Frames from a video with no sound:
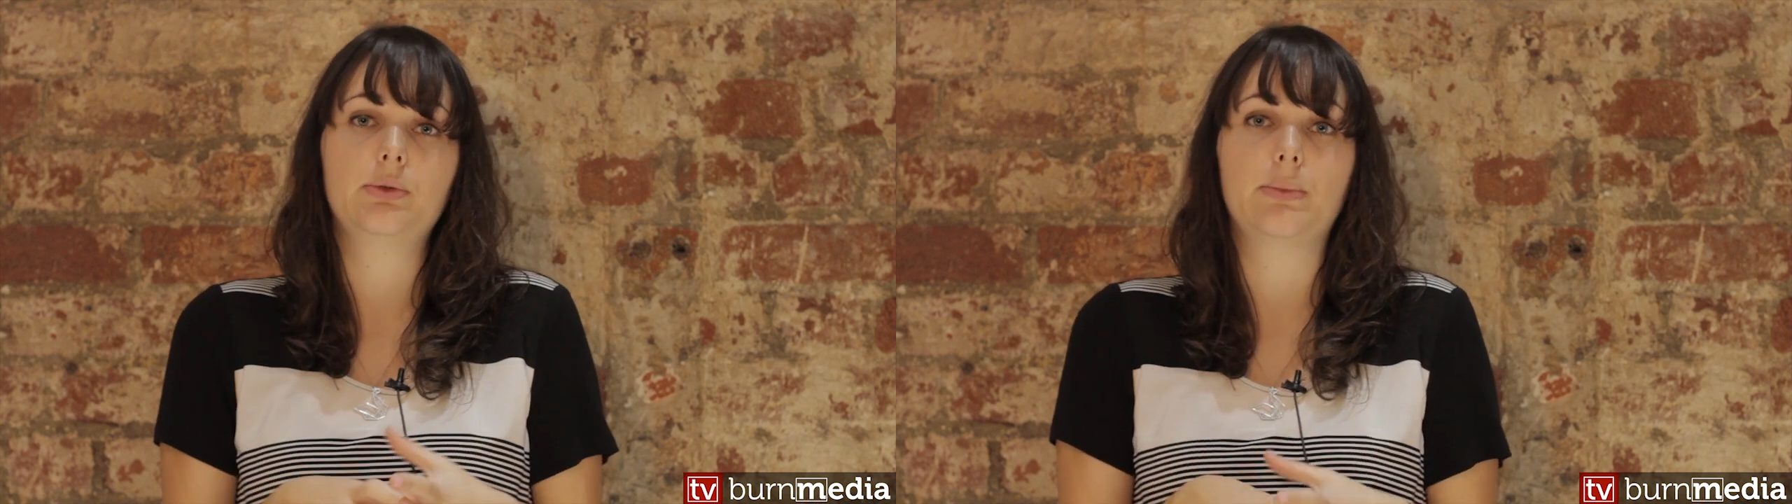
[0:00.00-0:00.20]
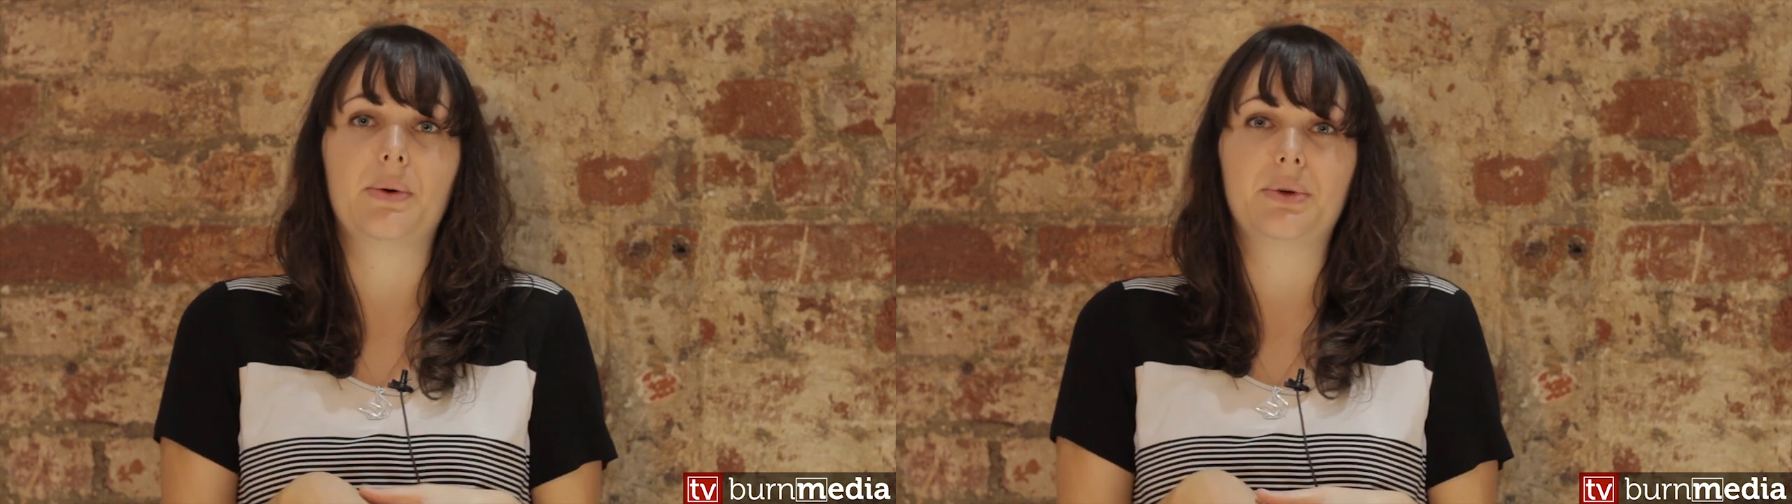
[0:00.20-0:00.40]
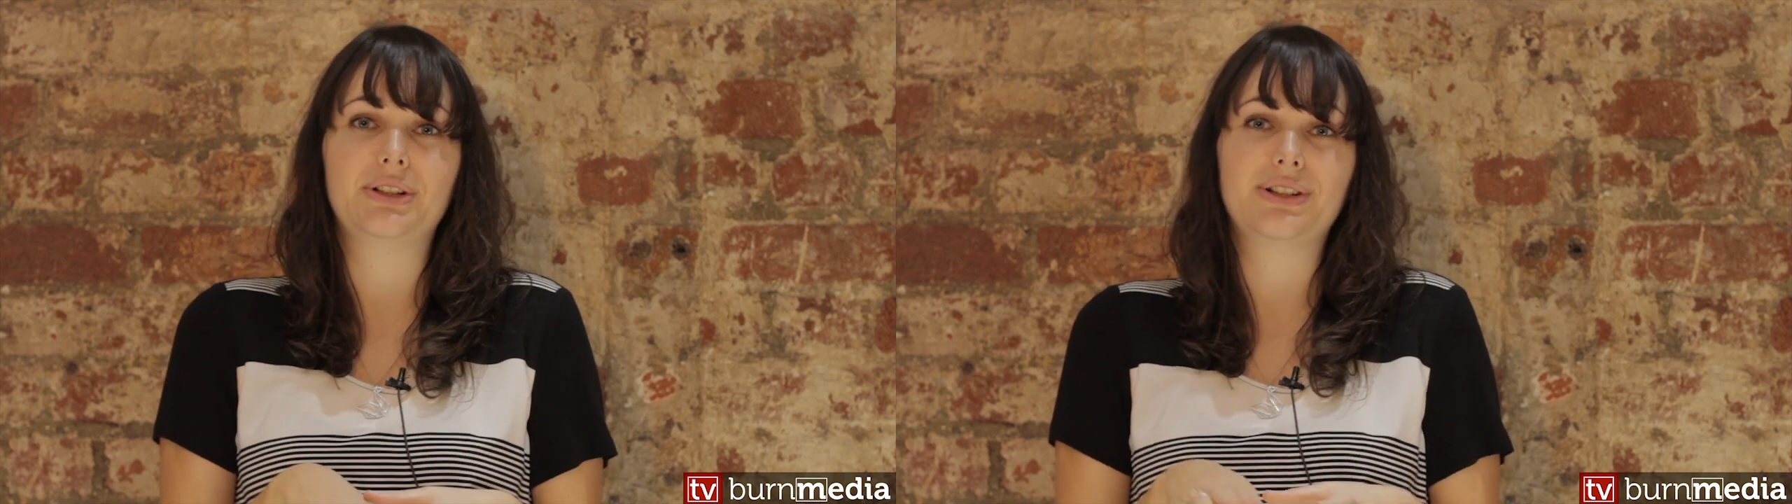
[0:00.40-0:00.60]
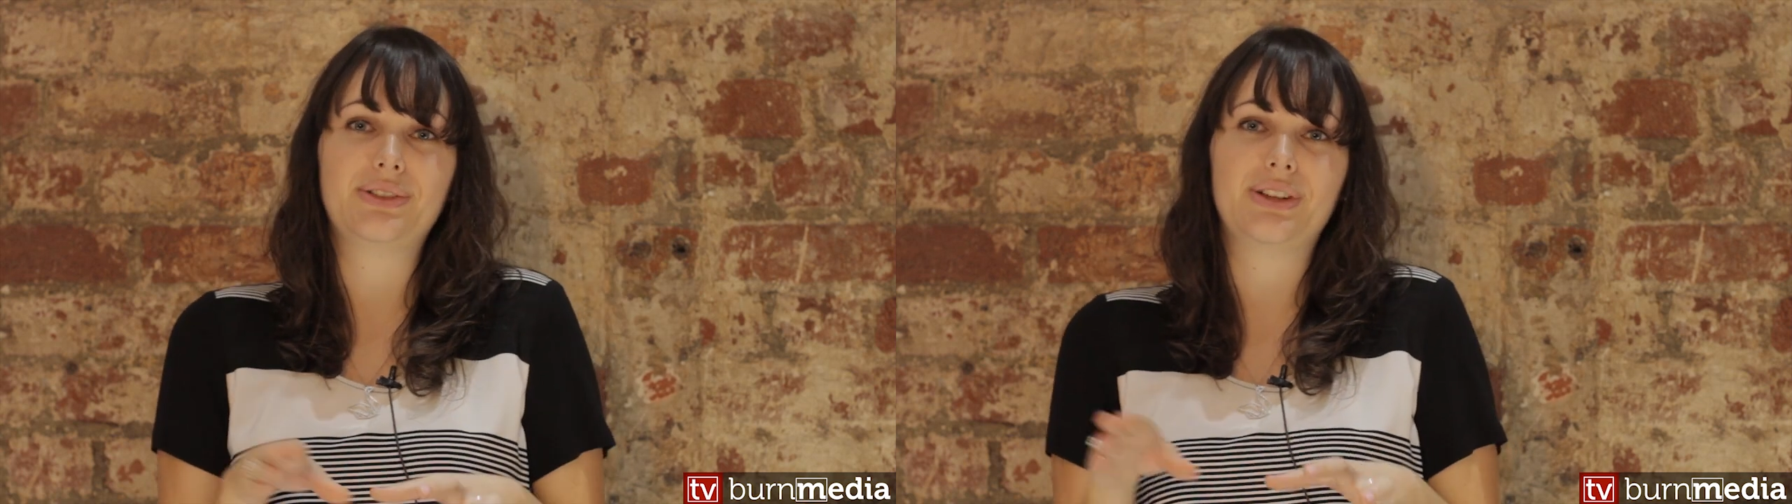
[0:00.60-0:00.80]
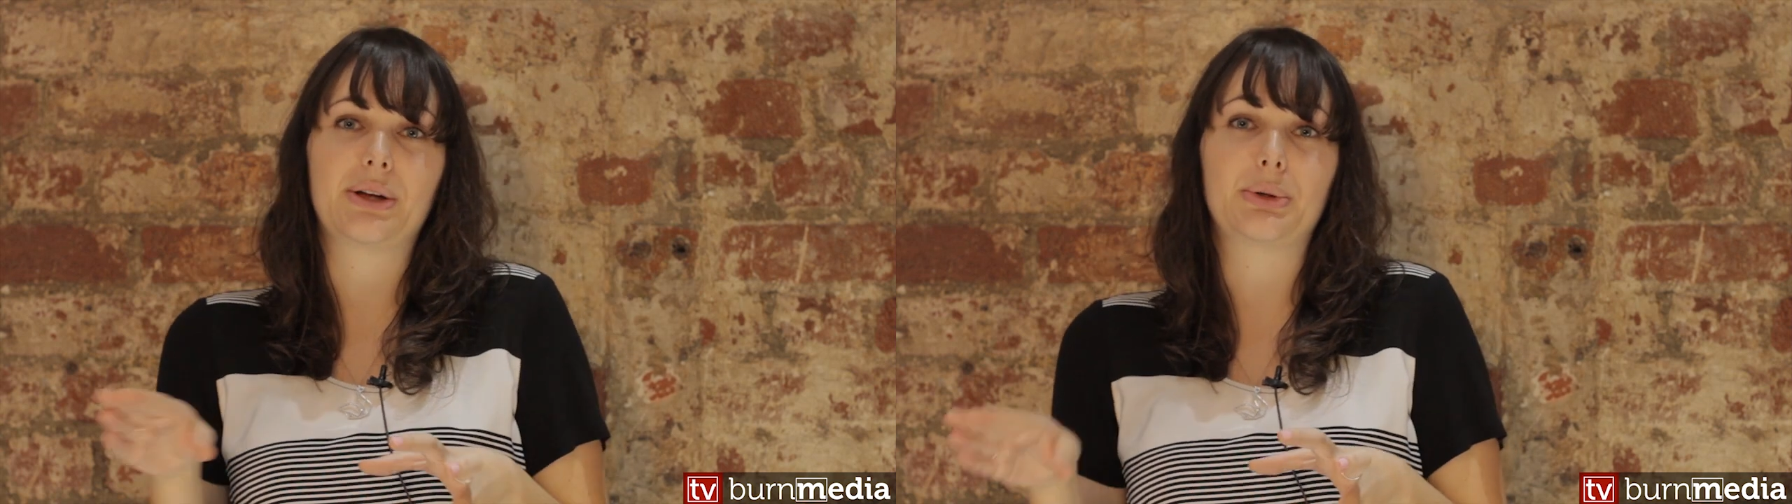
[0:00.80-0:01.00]
you might want to look
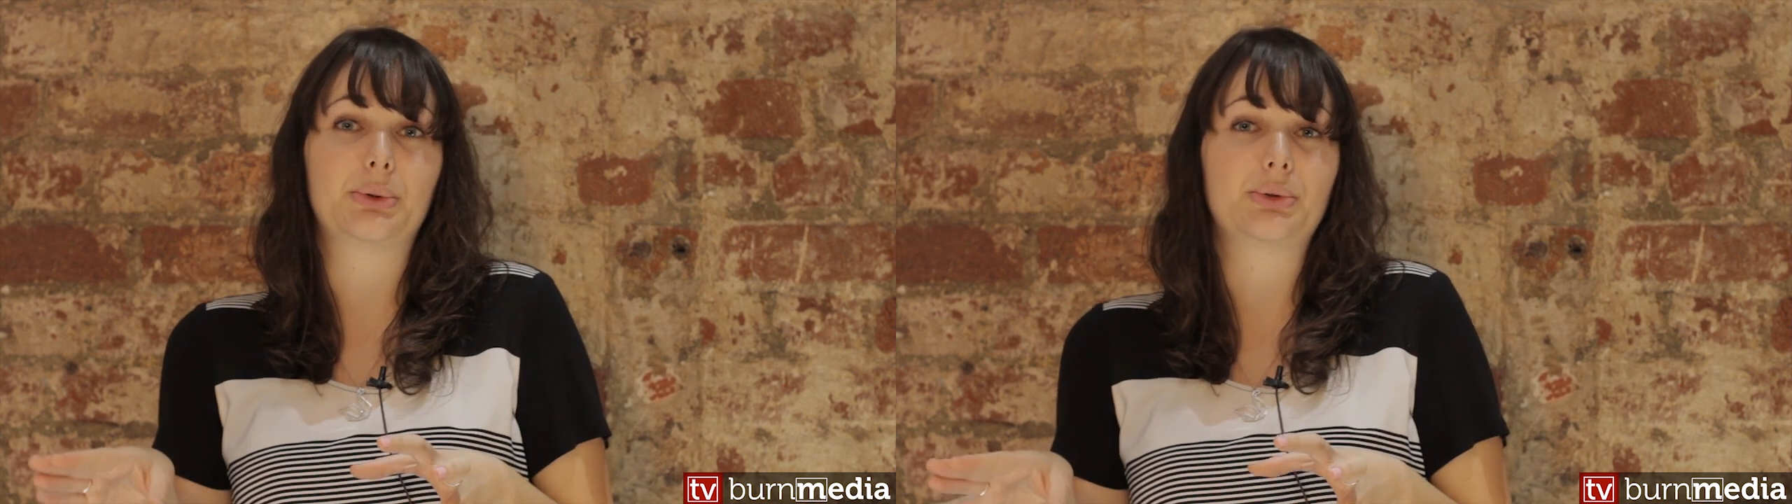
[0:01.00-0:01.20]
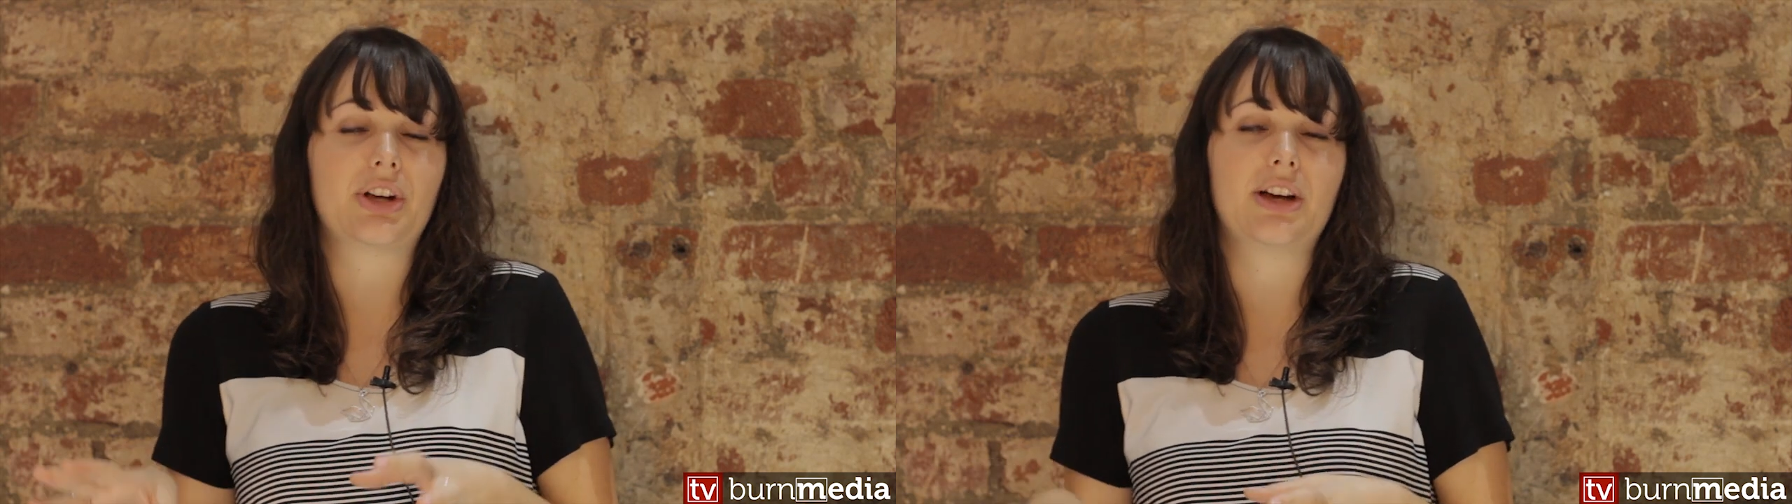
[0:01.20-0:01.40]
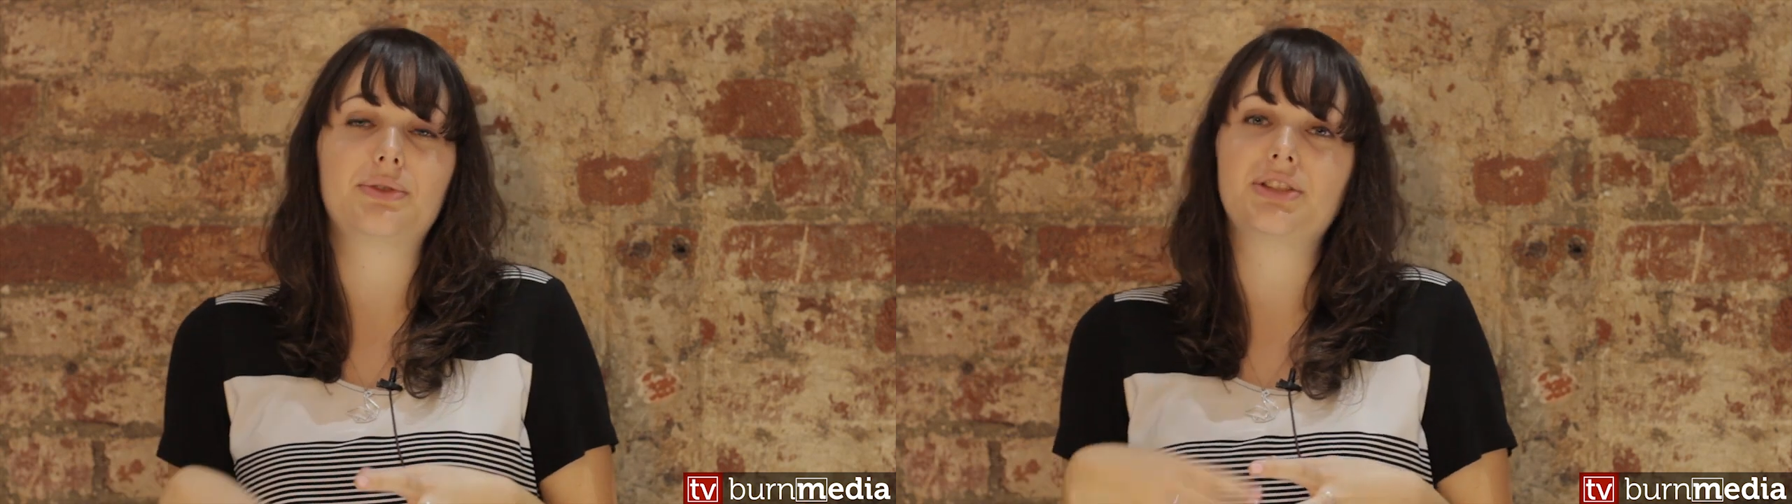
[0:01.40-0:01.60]
into like Google Drive,